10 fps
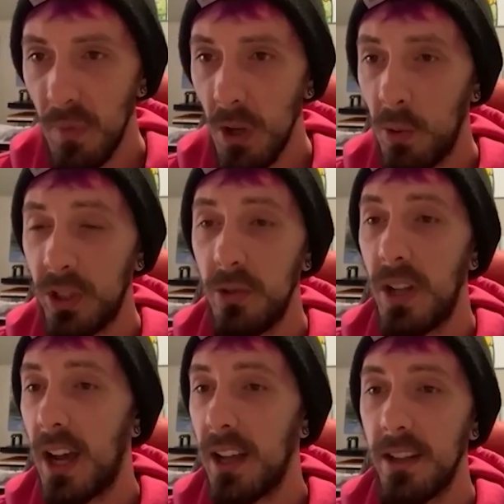once you
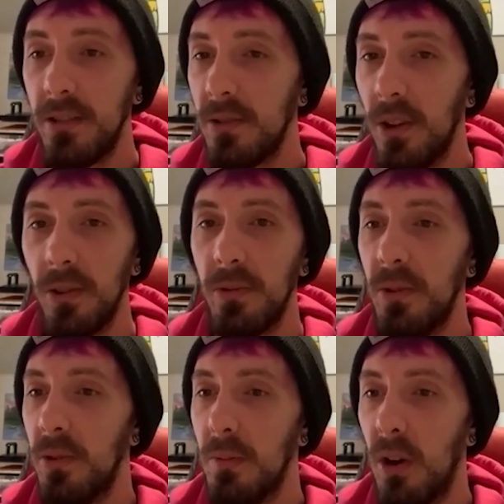die and you go
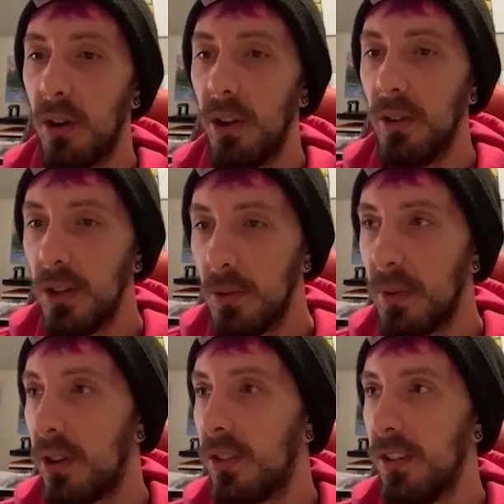through the Bardo loop
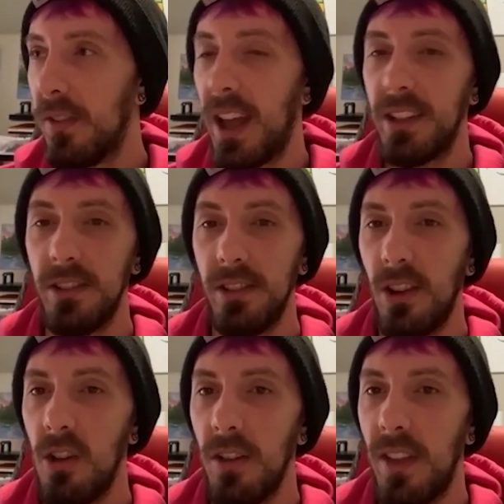and all of
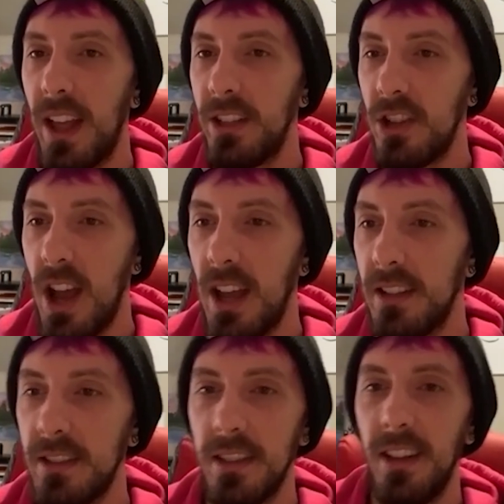that
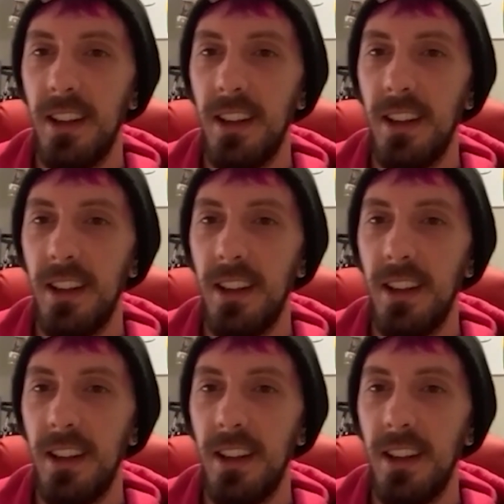jazz,